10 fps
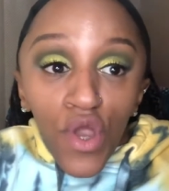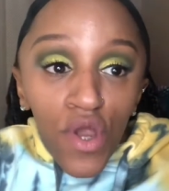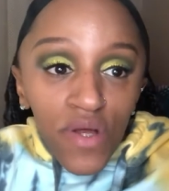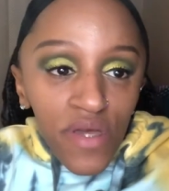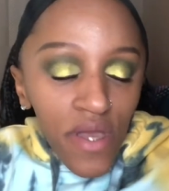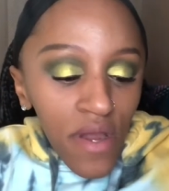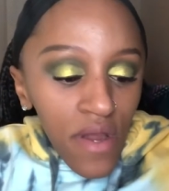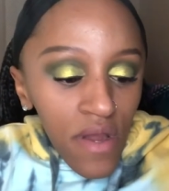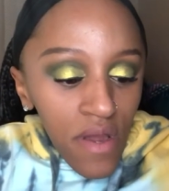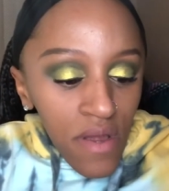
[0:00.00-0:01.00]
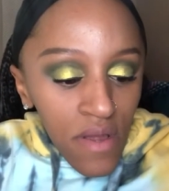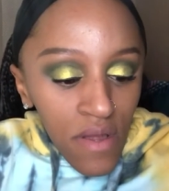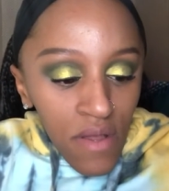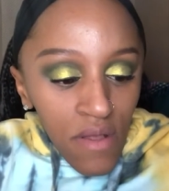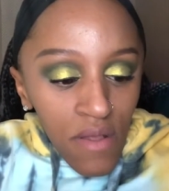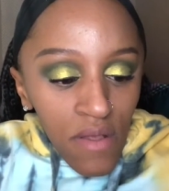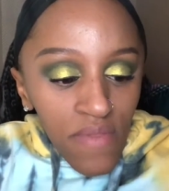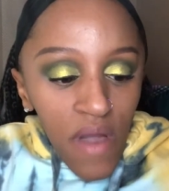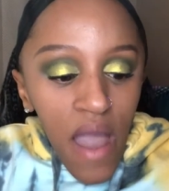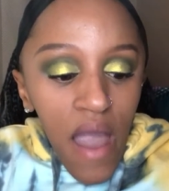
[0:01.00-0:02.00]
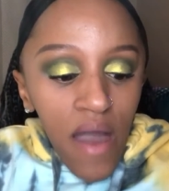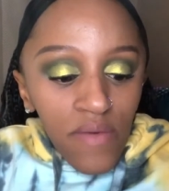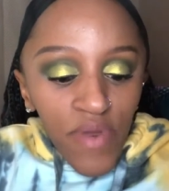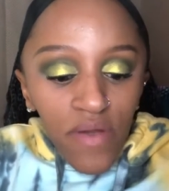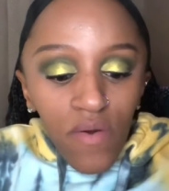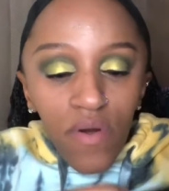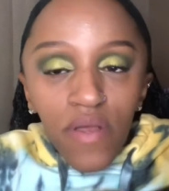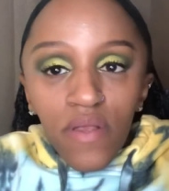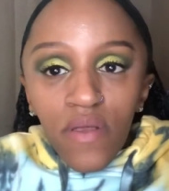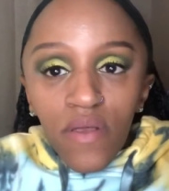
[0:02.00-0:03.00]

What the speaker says: earlier, the hot jalapeno one.